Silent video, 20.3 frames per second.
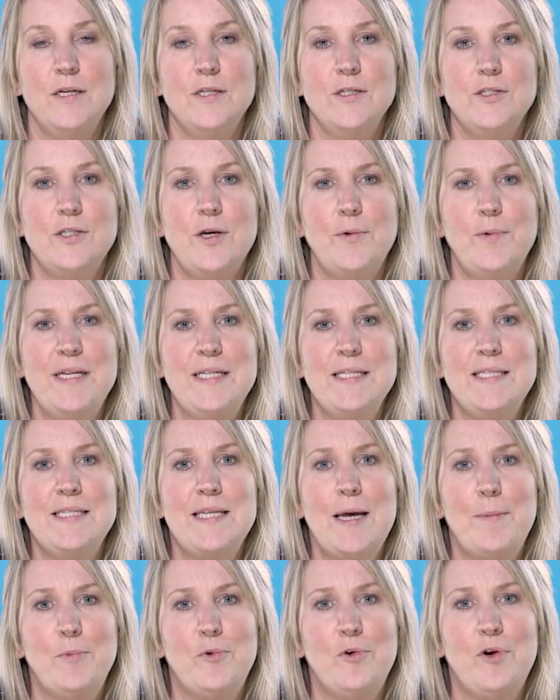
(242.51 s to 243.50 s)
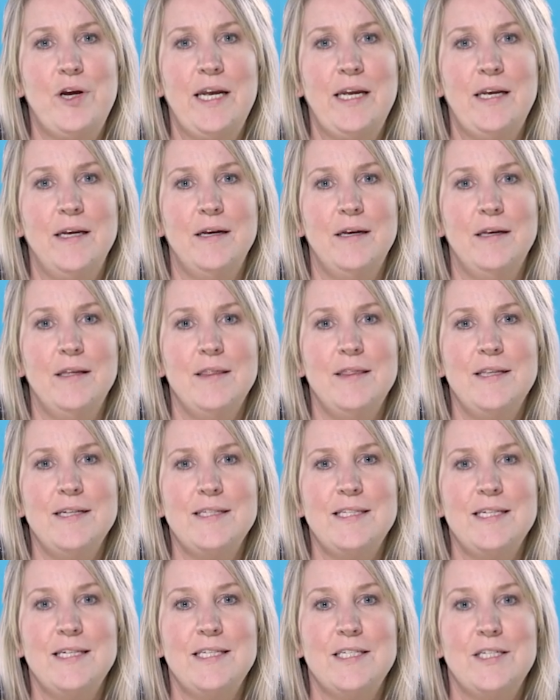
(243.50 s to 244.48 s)
So in summary,
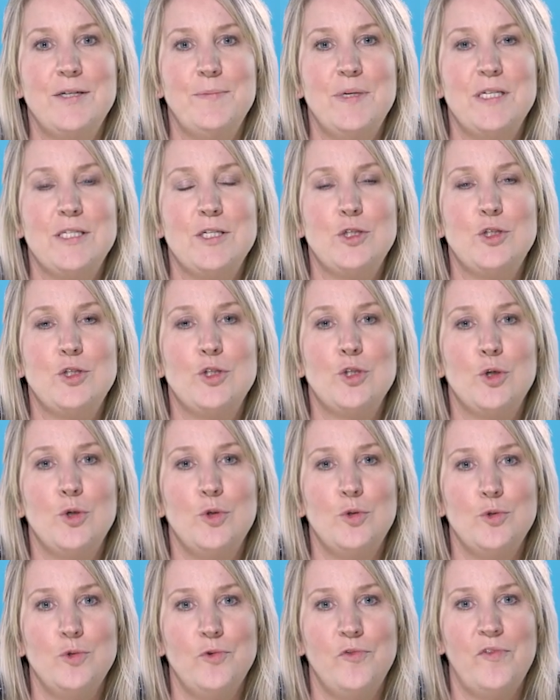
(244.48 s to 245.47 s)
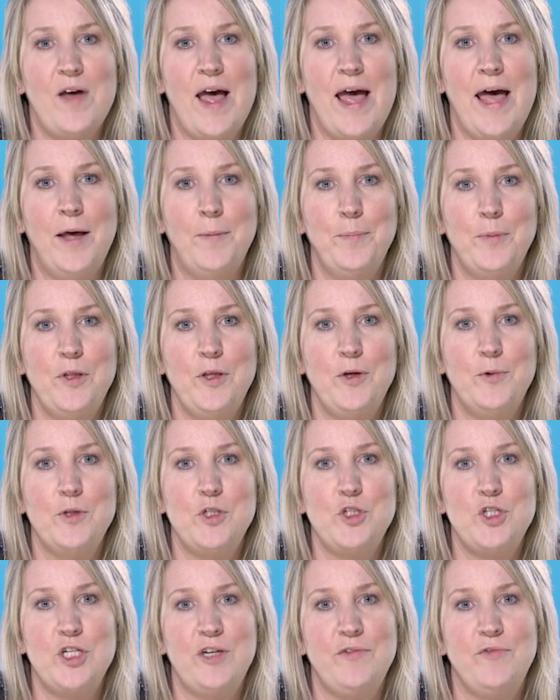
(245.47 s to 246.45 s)
this system is a tool for helping you
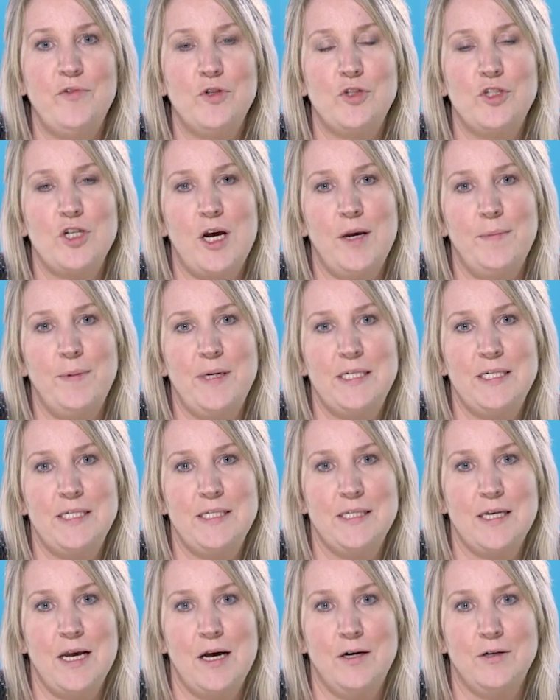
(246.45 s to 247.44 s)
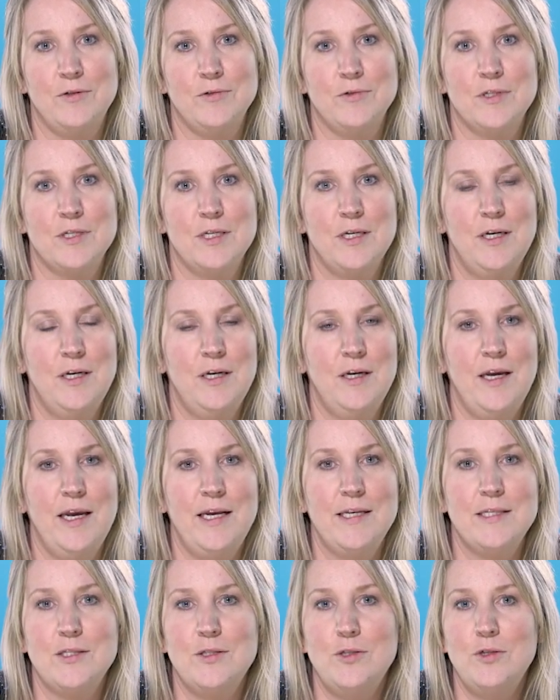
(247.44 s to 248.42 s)
achieve your diabetes goals.
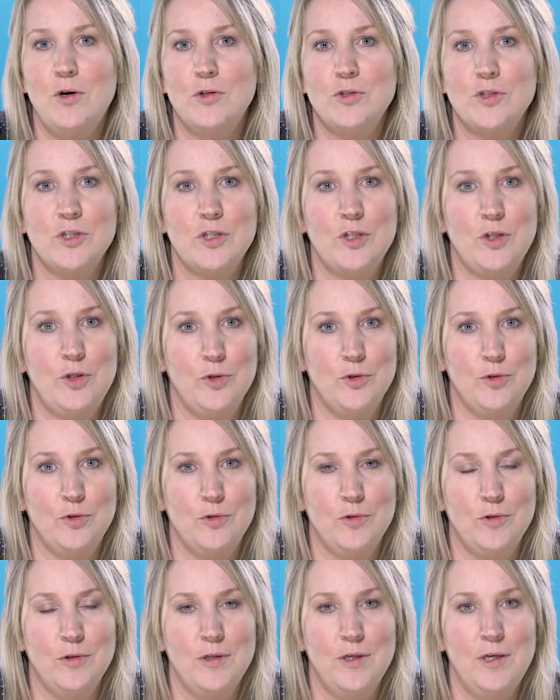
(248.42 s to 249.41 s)
It's not a cure.